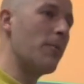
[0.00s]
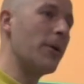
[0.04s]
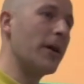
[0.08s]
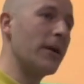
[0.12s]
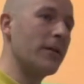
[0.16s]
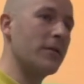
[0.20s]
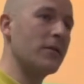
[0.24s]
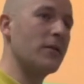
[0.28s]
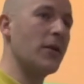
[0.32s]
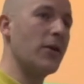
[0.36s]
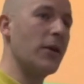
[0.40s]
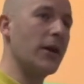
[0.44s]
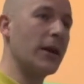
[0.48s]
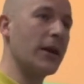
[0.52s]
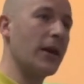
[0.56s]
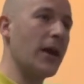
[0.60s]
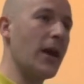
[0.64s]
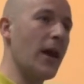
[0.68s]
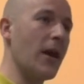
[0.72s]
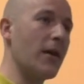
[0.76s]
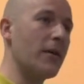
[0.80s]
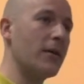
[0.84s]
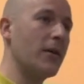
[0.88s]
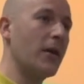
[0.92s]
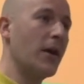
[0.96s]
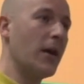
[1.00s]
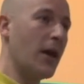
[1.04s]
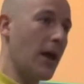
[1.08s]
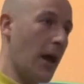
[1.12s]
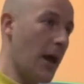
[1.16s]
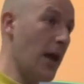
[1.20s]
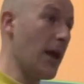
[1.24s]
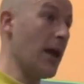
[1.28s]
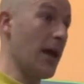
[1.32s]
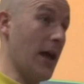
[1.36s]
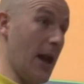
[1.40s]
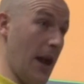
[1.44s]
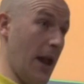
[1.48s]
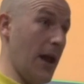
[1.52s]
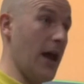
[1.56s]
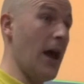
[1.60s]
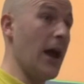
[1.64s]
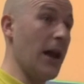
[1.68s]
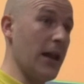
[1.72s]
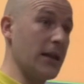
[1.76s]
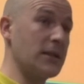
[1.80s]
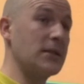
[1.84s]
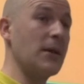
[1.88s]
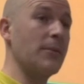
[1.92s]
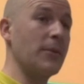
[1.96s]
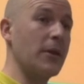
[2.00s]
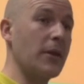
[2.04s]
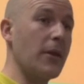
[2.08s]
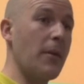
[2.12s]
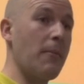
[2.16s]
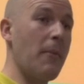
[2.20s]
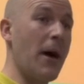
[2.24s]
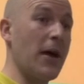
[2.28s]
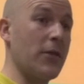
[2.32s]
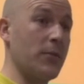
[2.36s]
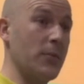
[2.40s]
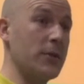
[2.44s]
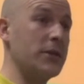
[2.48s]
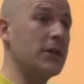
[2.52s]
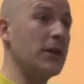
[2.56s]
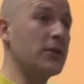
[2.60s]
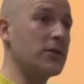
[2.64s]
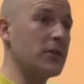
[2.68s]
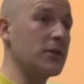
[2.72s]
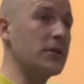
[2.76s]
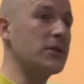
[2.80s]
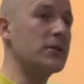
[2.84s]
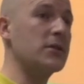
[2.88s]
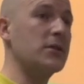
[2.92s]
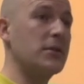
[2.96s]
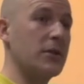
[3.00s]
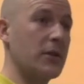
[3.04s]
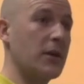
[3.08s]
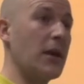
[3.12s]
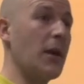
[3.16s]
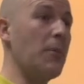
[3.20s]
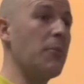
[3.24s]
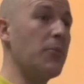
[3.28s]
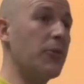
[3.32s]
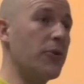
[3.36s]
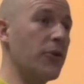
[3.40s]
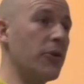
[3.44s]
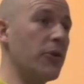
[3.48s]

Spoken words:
what bees are doing here, and it's something that mathematicians can